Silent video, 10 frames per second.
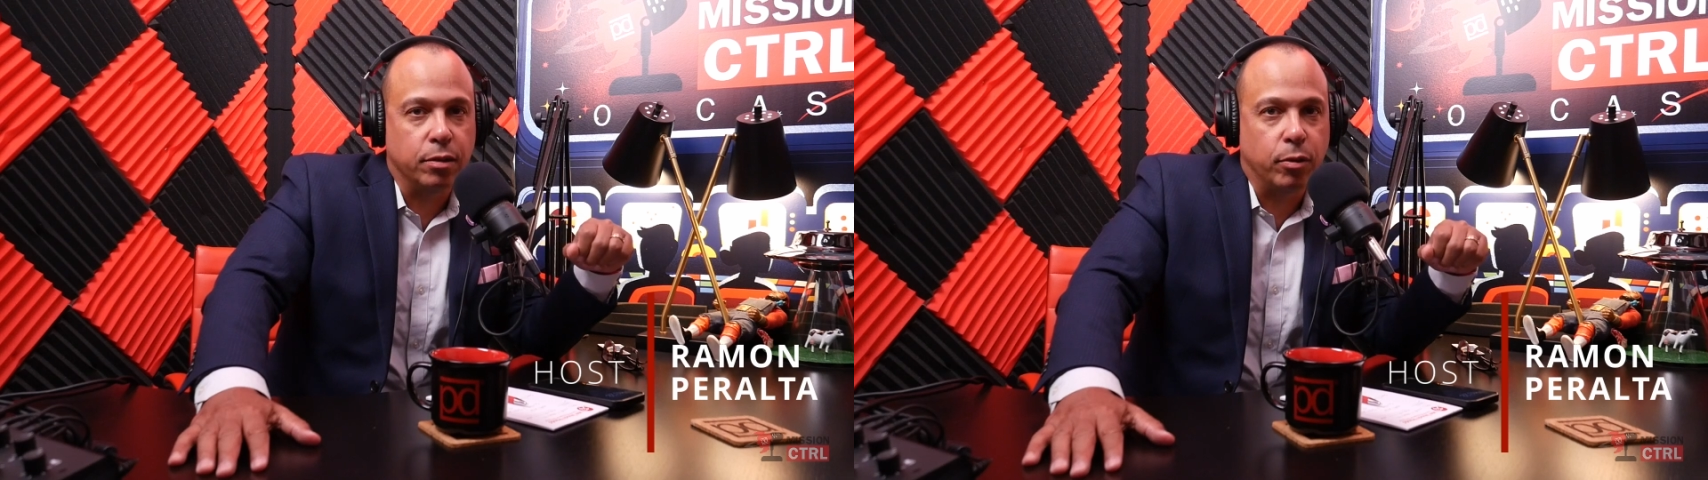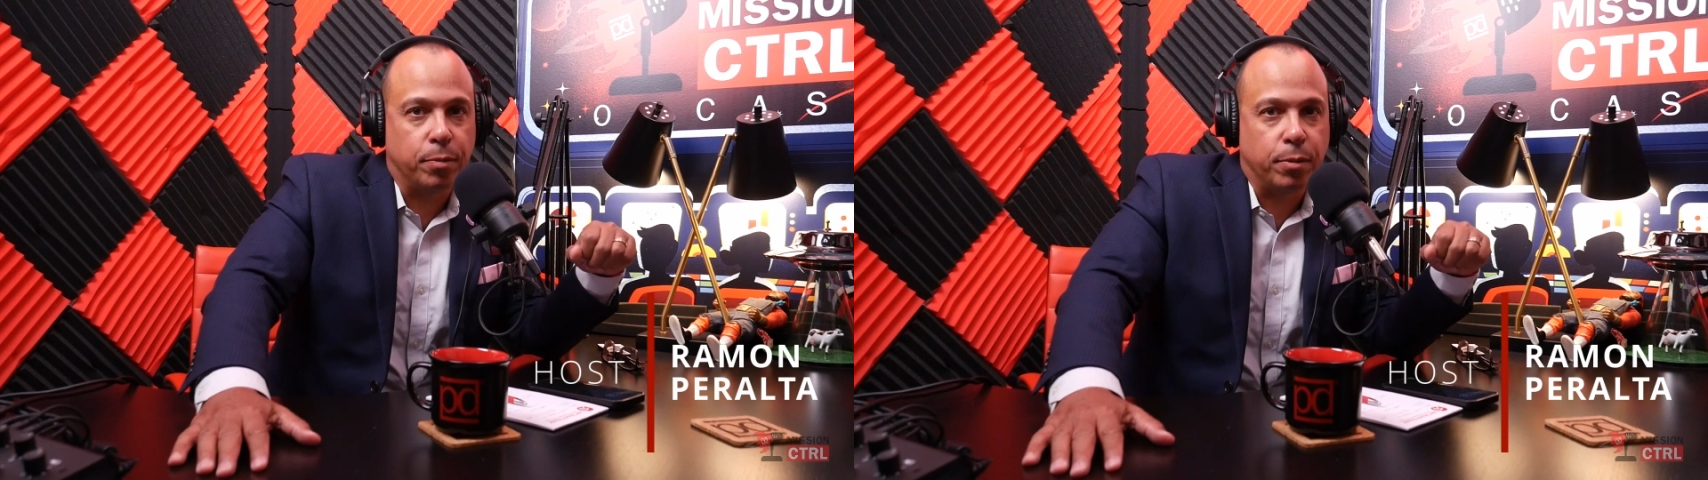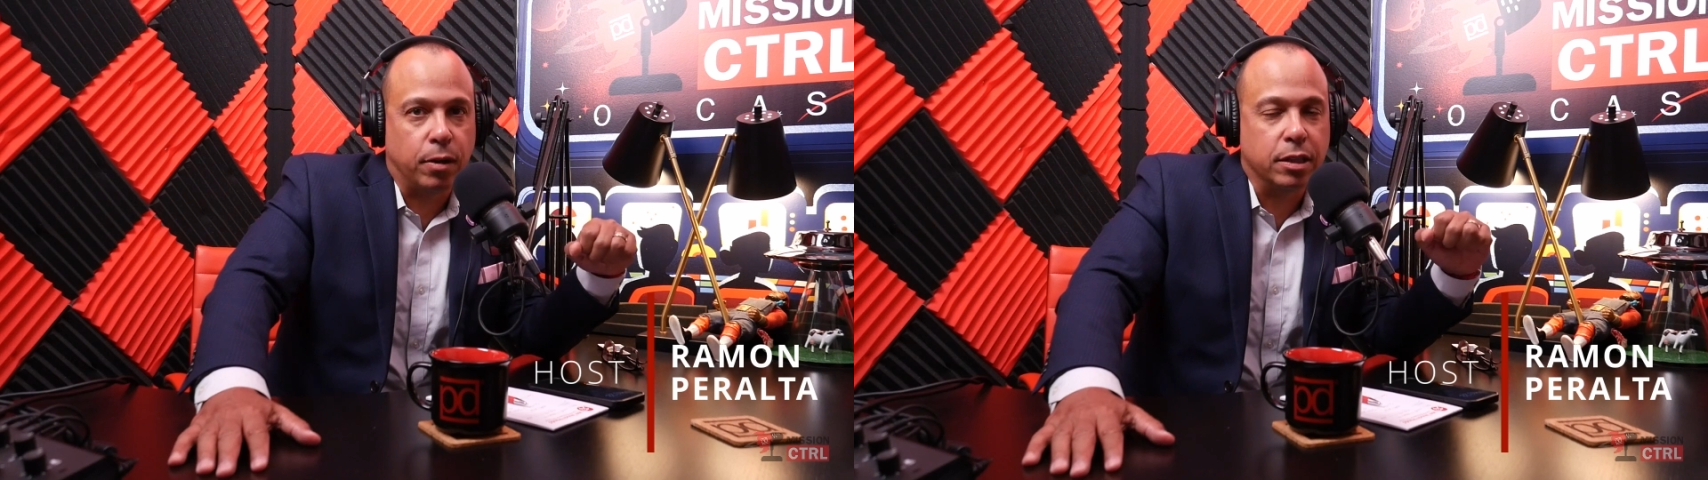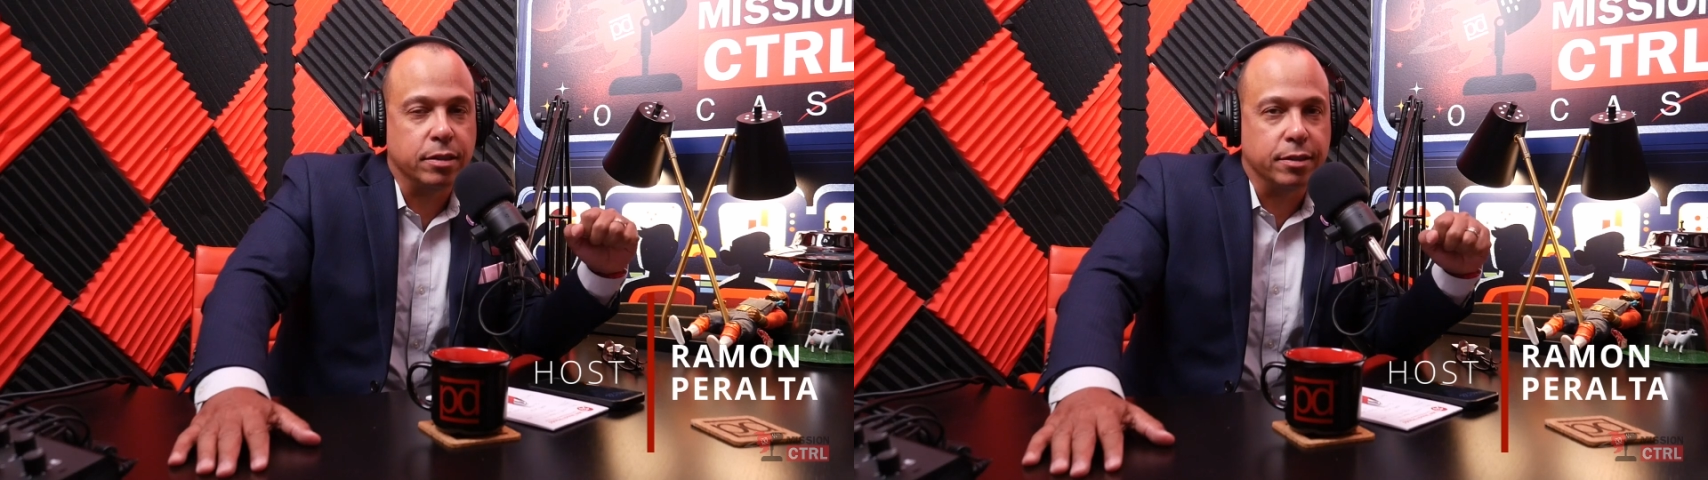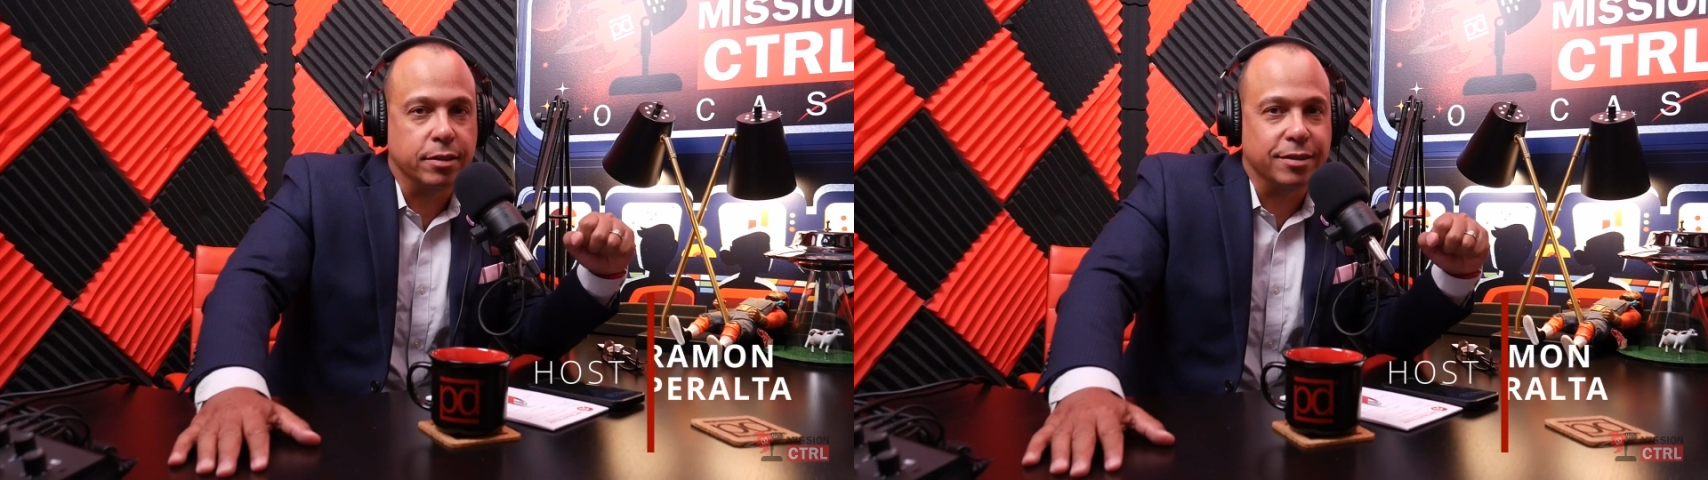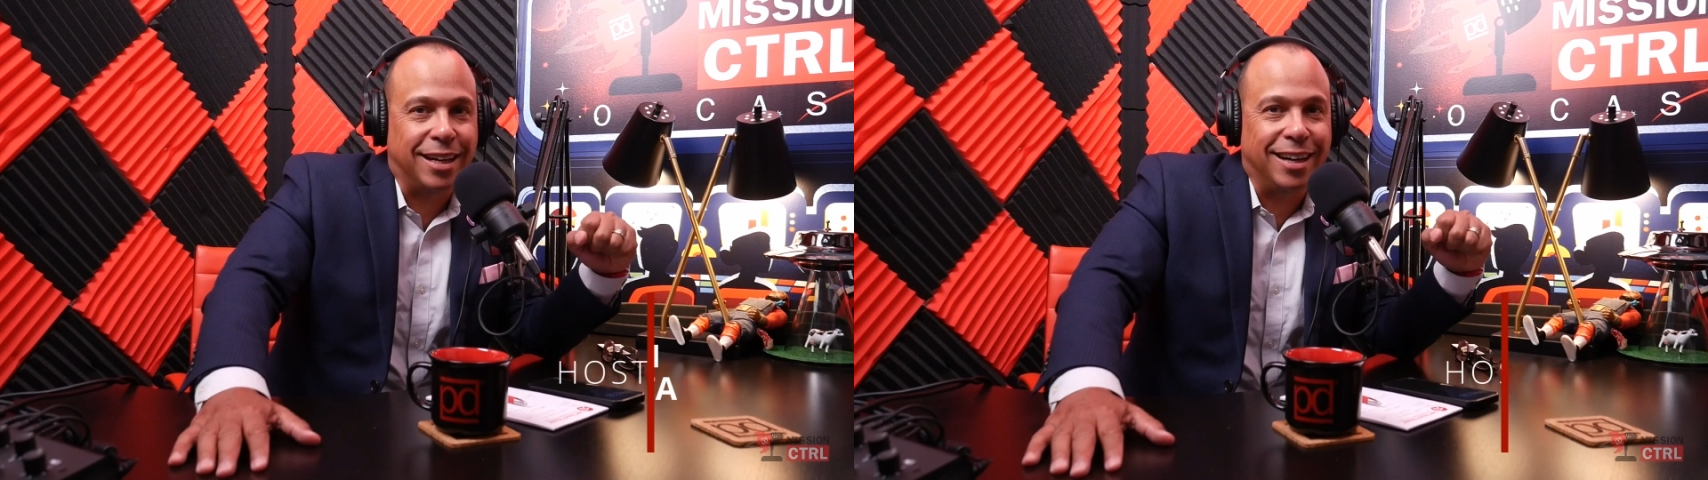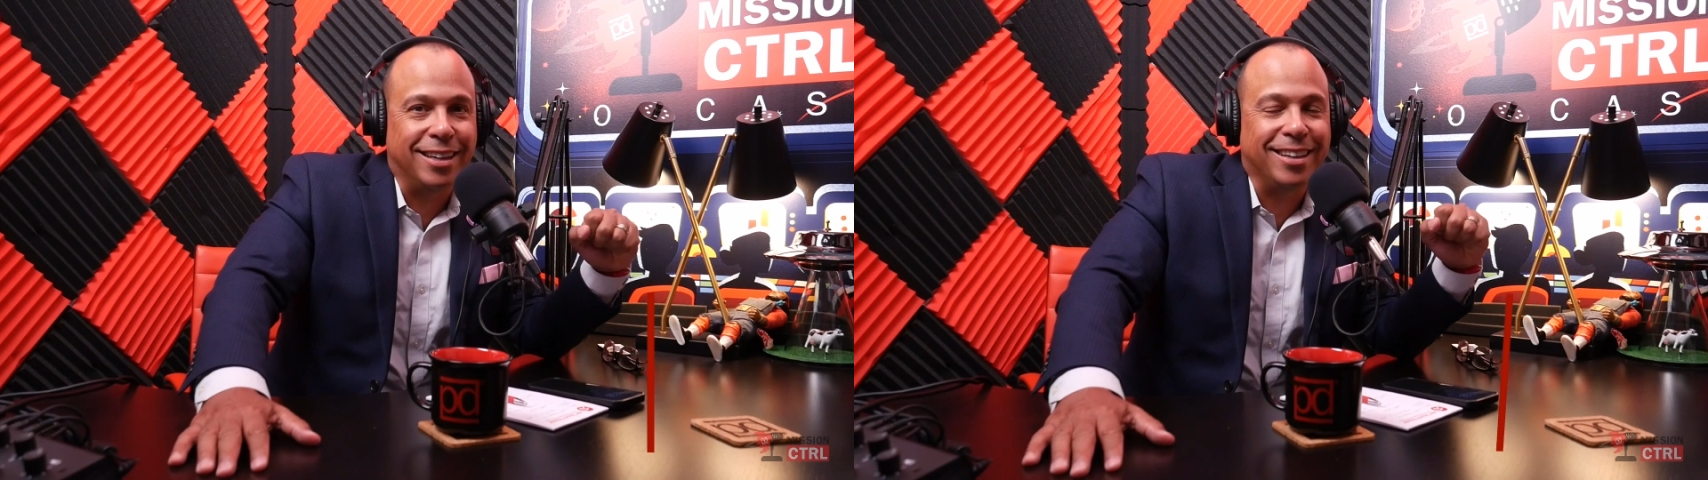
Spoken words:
with Peralta Design,